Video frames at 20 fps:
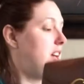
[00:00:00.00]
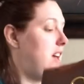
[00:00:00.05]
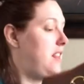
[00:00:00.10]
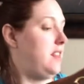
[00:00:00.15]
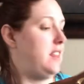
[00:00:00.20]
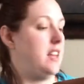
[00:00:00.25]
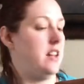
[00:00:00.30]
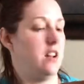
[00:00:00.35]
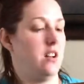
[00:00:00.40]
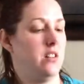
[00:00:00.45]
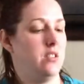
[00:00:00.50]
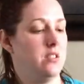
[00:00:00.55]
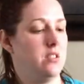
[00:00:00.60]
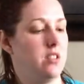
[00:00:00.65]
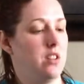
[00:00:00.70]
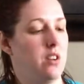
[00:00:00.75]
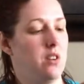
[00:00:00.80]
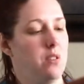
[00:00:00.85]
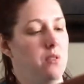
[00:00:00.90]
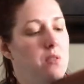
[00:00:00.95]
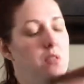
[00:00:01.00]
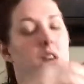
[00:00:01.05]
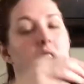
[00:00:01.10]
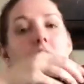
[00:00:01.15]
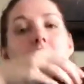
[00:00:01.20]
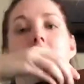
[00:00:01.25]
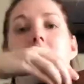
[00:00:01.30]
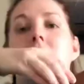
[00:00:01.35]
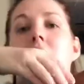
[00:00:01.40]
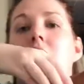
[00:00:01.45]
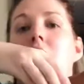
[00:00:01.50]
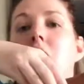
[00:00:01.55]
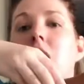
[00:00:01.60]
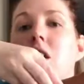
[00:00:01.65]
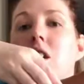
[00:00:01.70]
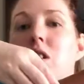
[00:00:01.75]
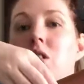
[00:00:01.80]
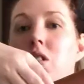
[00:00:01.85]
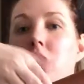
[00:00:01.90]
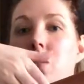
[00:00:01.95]
And then also,
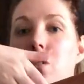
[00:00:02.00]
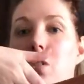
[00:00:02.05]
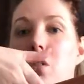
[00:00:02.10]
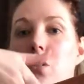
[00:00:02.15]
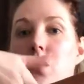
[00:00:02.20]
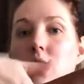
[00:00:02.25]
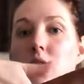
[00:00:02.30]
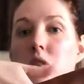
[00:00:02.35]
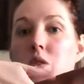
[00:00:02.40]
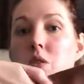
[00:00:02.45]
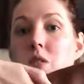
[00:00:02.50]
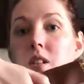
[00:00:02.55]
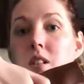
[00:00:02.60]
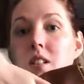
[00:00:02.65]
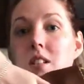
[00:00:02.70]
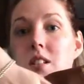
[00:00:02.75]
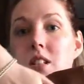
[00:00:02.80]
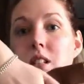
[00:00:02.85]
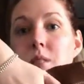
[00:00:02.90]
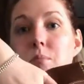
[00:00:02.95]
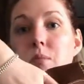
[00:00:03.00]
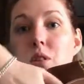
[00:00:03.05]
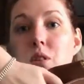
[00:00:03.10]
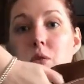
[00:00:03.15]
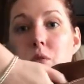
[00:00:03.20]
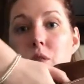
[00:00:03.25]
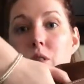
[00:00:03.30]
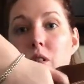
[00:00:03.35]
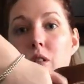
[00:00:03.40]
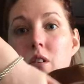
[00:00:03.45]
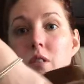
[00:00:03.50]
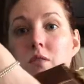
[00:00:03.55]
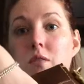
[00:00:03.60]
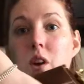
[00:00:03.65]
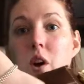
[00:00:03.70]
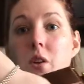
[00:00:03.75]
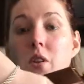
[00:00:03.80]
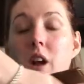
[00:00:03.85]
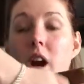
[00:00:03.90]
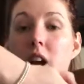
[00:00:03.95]
you could slip your phone.